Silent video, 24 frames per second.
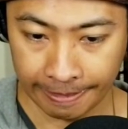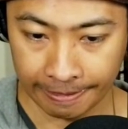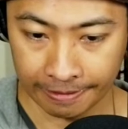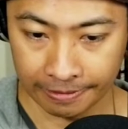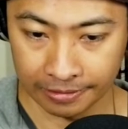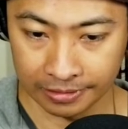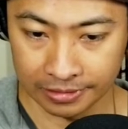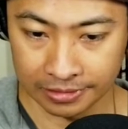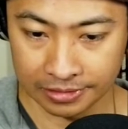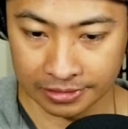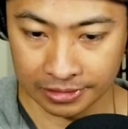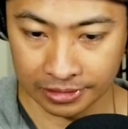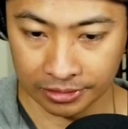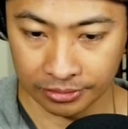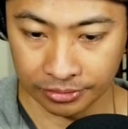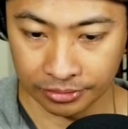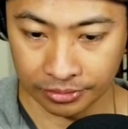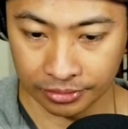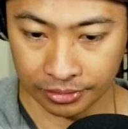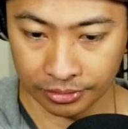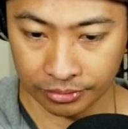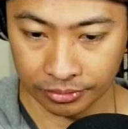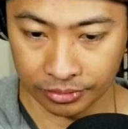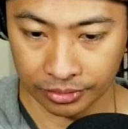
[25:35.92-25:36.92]
Let's see,
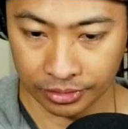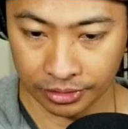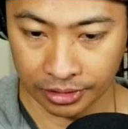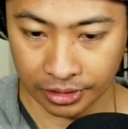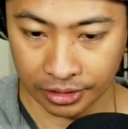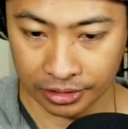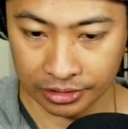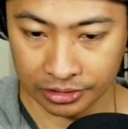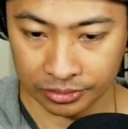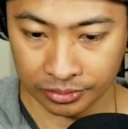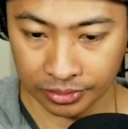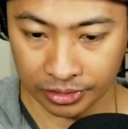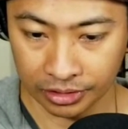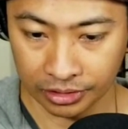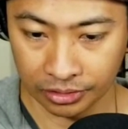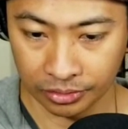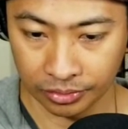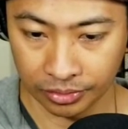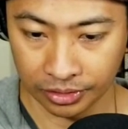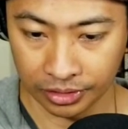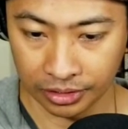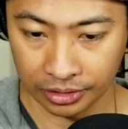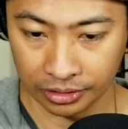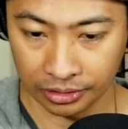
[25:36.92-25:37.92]
where, where I just want to know
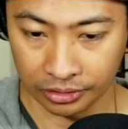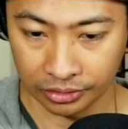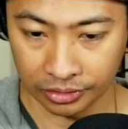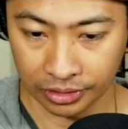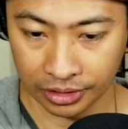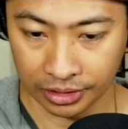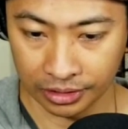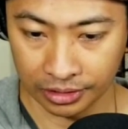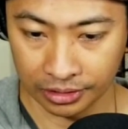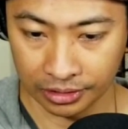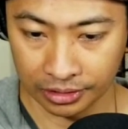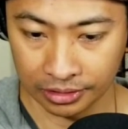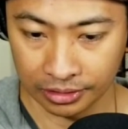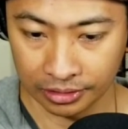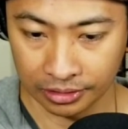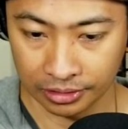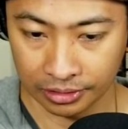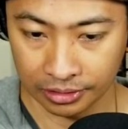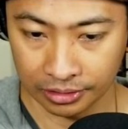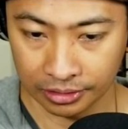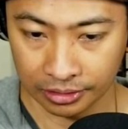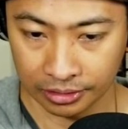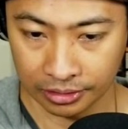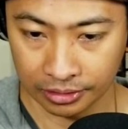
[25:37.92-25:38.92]
where they're located.
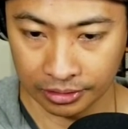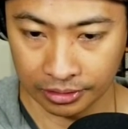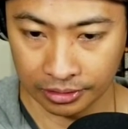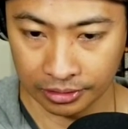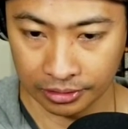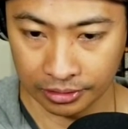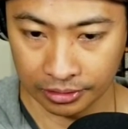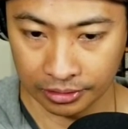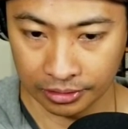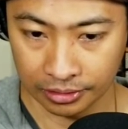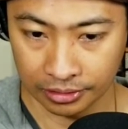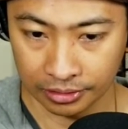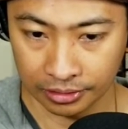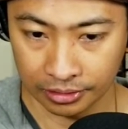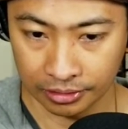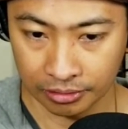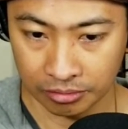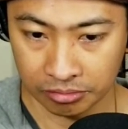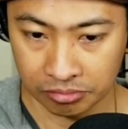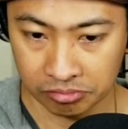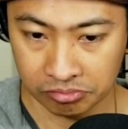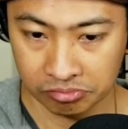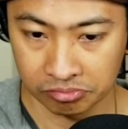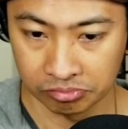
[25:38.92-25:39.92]

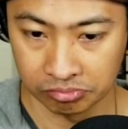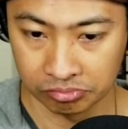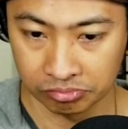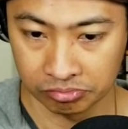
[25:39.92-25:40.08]
Hmm.